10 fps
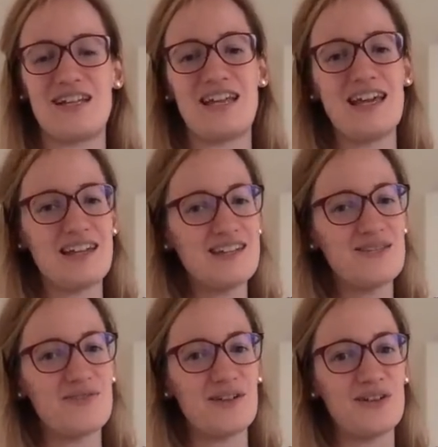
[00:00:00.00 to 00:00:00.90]
Yeah, that's a
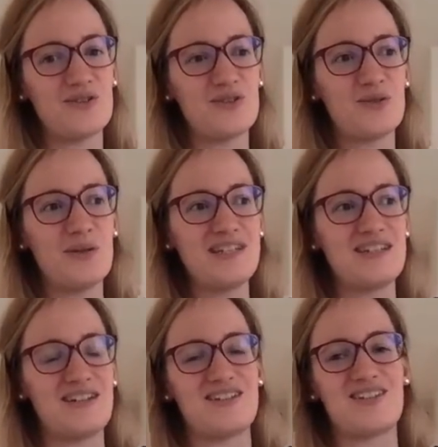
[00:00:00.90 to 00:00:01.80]
very good
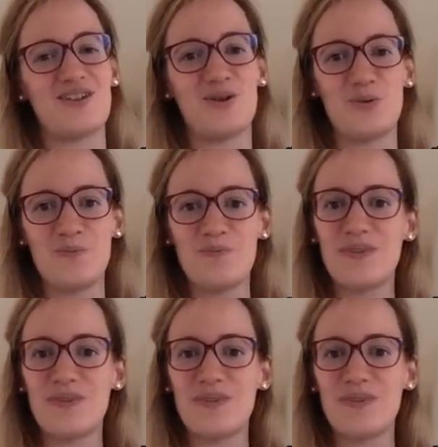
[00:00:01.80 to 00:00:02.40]
question. So